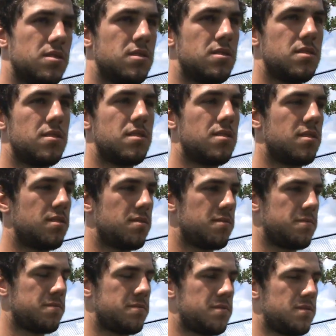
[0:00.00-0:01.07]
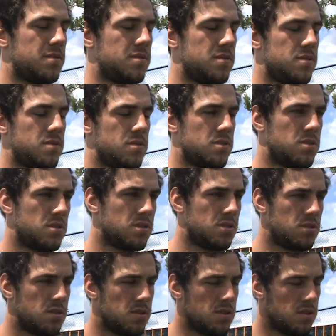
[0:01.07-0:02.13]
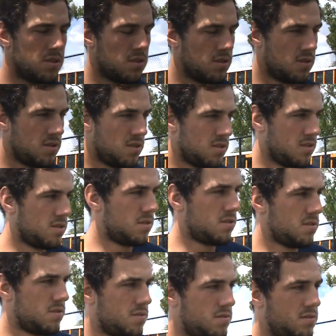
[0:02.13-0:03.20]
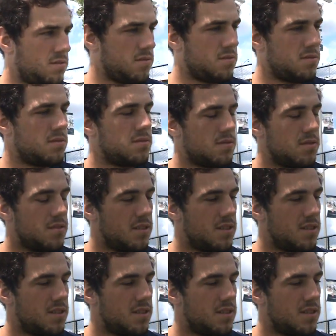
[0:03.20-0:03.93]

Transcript: you've got some receivers who are also new to Illinois,